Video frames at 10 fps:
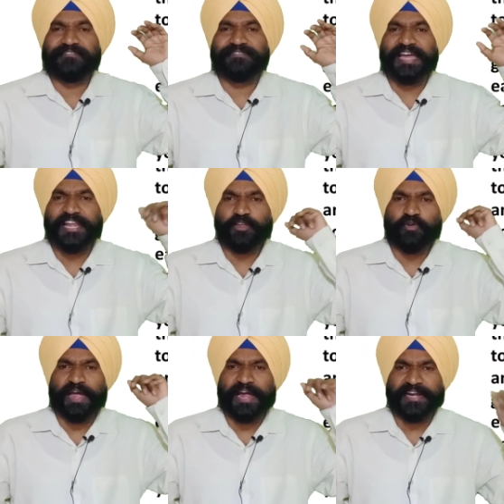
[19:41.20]
value
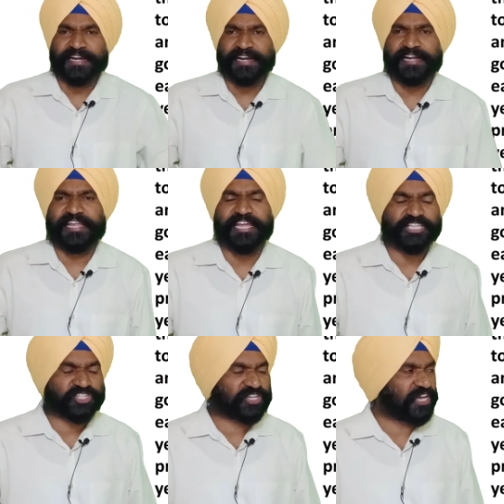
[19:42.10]
added at each
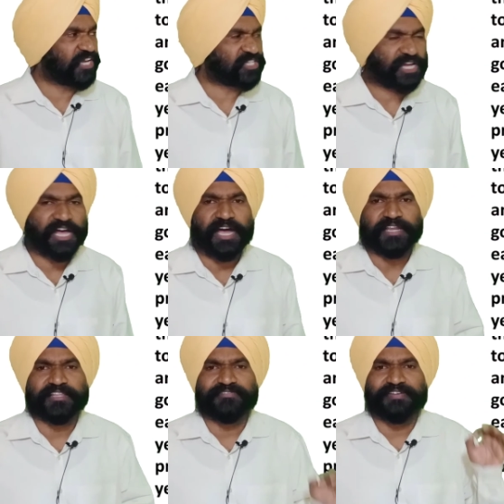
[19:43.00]
stage or
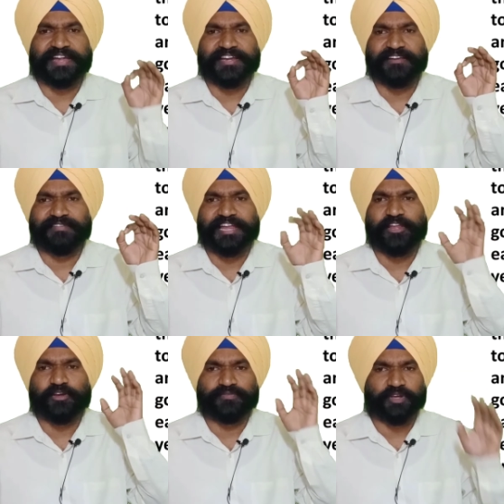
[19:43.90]
the final value
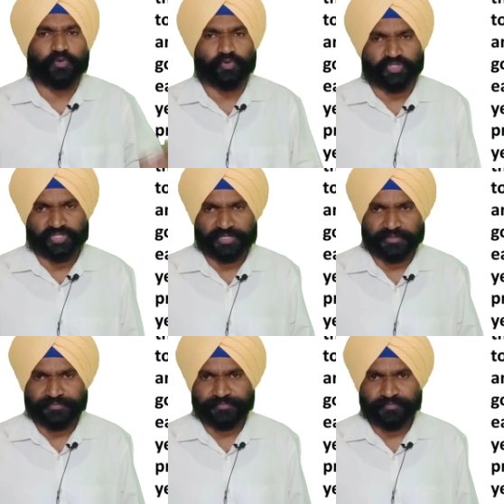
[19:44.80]
of the goods.
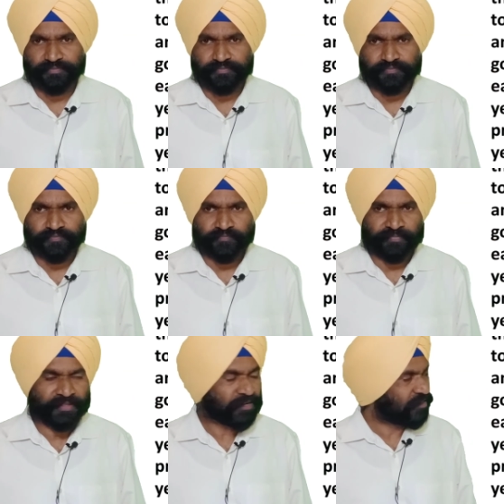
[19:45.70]
The